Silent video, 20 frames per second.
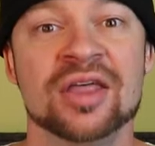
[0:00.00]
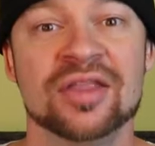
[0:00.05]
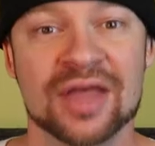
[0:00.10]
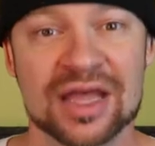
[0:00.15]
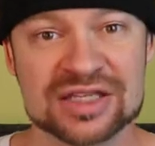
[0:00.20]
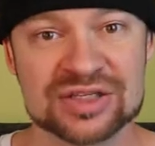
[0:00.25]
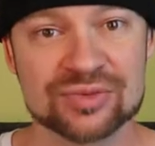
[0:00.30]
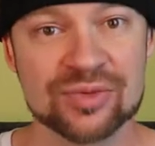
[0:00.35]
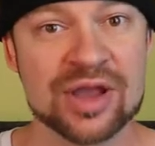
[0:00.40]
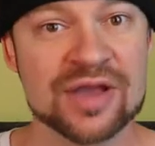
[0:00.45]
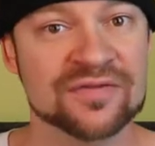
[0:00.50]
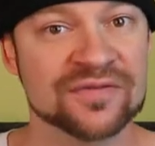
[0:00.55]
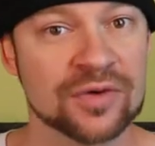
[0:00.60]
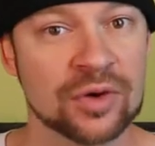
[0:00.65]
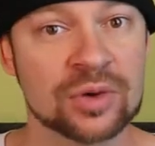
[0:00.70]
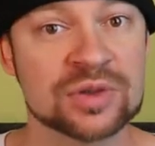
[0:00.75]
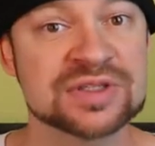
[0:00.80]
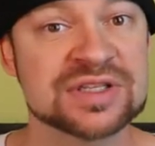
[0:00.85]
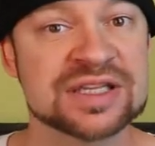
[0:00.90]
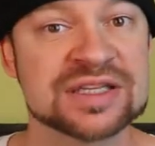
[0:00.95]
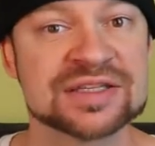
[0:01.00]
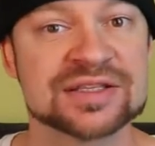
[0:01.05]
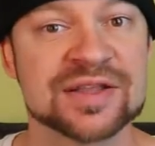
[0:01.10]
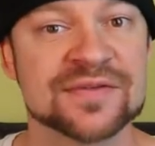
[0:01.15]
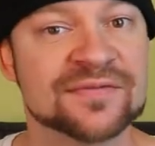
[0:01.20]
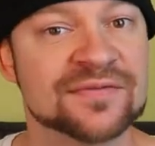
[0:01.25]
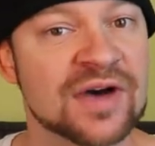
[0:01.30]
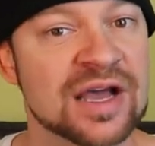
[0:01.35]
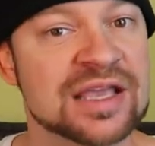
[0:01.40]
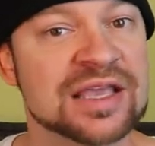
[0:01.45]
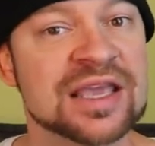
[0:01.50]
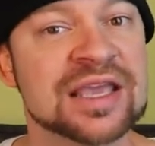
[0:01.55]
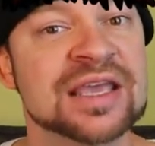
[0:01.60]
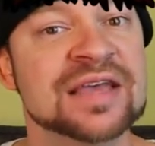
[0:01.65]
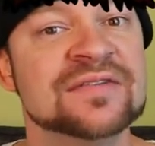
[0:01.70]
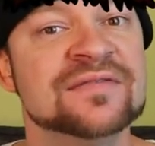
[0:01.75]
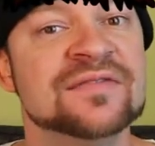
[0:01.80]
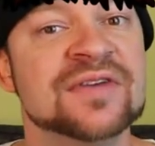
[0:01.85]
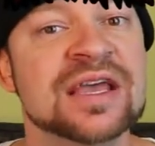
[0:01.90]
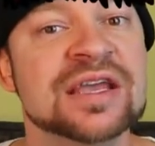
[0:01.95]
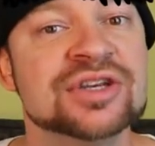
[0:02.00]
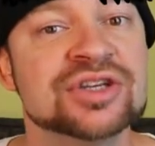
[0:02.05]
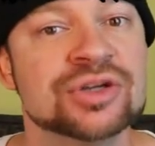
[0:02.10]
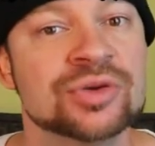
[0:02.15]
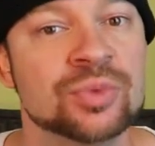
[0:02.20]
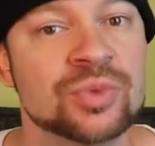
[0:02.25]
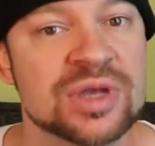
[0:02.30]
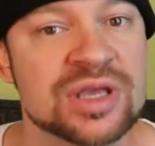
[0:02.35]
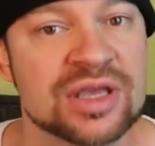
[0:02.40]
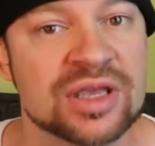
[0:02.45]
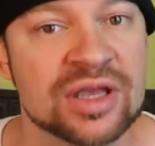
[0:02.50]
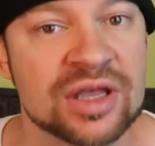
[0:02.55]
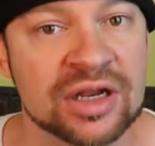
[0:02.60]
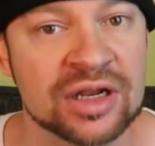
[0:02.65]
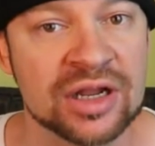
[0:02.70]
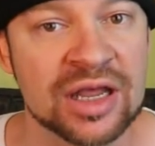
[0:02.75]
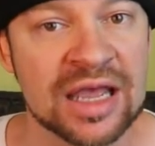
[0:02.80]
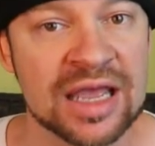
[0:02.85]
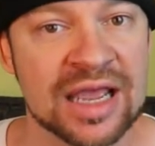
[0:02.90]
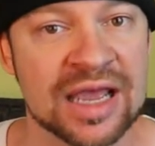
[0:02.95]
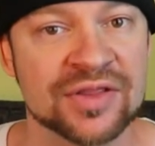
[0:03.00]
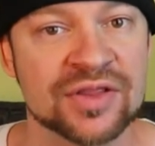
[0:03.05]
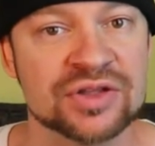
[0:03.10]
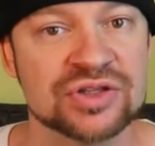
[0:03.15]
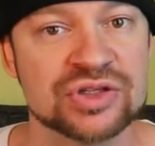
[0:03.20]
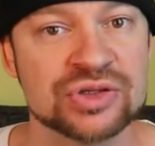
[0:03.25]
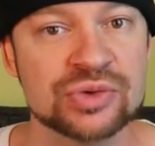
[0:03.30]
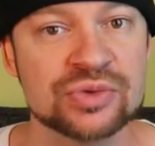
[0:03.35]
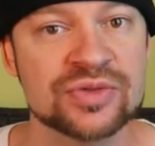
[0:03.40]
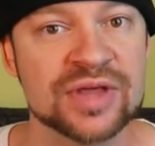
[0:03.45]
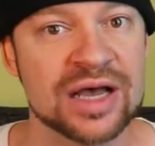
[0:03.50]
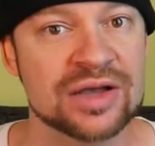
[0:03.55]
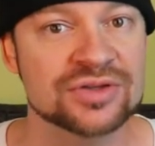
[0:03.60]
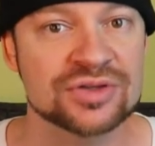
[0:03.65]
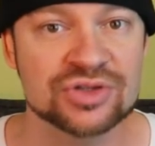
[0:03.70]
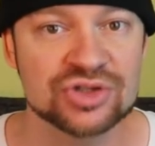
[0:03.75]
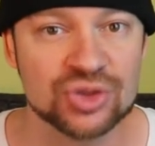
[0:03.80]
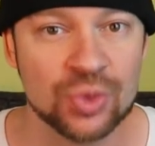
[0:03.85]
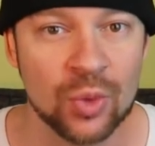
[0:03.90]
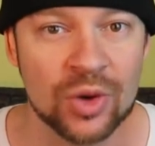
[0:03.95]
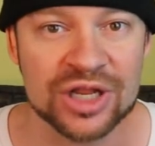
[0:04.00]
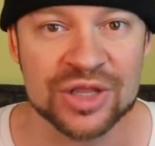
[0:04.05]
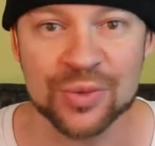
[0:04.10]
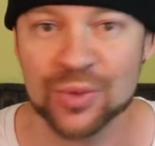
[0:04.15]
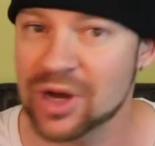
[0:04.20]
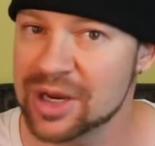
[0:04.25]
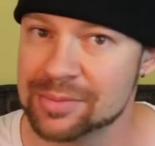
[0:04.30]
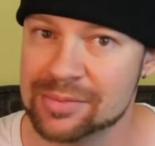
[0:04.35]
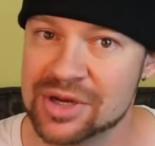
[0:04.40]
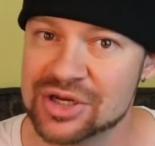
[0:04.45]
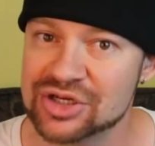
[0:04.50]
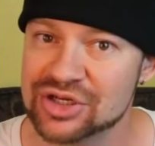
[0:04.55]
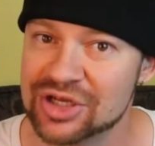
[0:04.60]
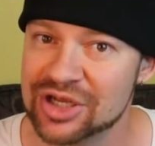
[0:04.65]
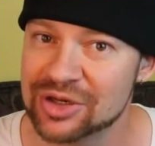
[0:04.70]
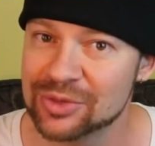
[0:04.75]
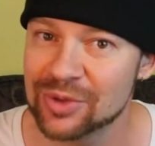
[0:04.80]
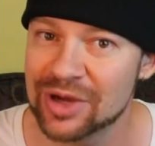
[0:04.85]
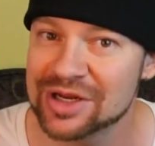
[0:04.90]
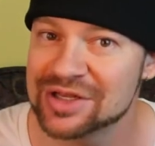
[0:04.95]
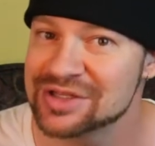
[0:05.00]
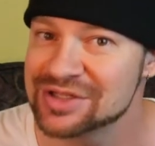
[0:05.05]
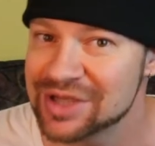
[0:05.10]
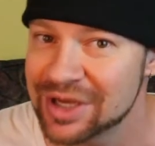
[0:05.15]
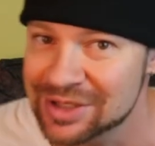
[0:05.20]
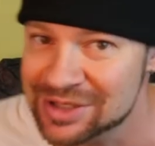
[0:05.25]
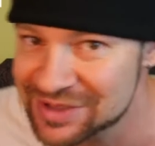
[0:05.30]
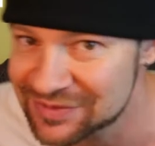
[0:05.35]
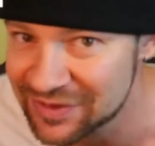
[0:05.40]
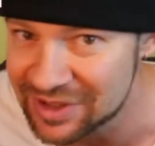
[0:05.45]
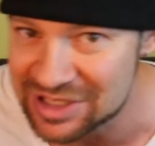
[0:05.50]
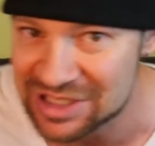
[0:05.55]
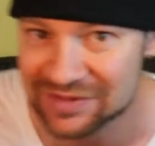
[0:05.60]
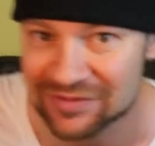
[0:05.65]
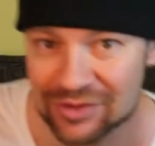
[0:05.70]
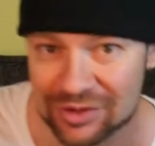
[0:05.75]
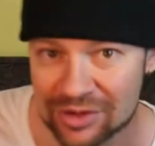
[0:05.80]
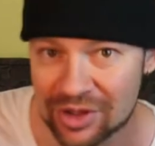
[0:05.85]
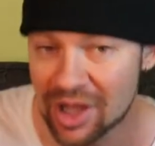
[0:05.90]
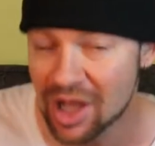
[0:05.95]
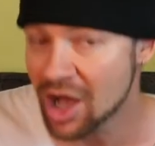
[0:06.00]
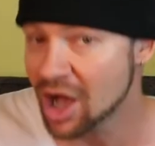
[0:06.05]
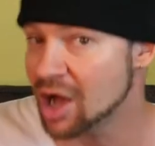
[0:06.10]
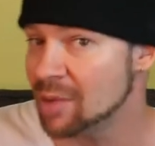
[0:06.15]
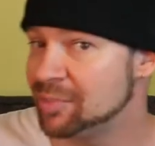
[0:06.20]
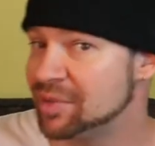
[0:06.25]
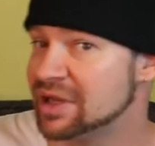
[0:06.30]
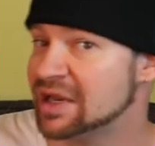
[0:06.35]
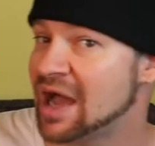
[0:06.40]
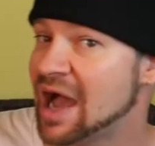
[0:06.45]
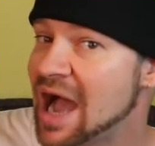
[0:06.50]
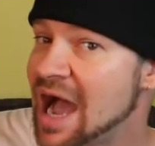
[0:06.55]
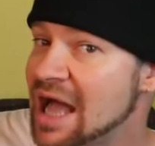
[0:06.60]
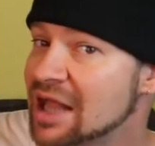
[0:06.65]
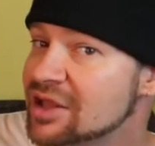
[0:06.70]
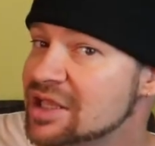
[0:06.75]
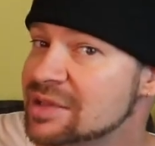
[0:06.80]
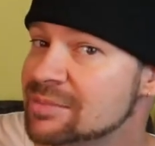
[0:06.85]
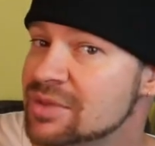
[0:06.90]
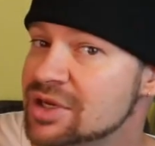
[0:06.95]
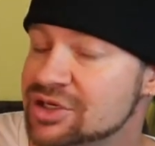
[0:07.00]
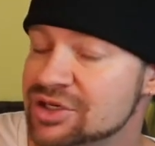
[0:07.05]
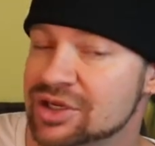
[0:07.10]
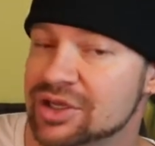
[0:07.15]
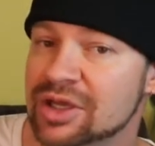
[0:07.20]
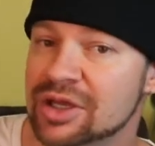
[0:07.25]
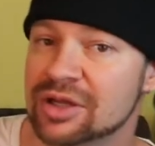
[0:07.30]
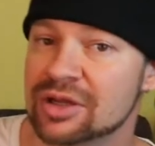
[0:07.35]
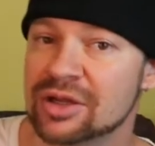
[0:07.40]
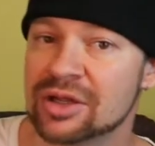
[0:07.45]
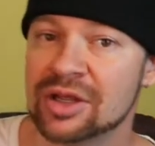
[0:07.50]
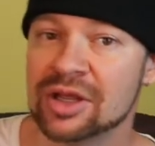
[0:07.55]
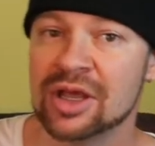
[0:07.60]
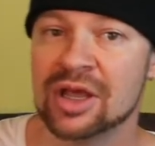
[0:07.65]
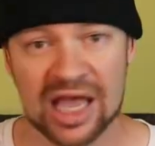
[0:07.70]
That's right, folks, it's the Viking Invasion Weekend at the two thousand twenty-one Michigan Renaissance Festival up in Holly, Michigan.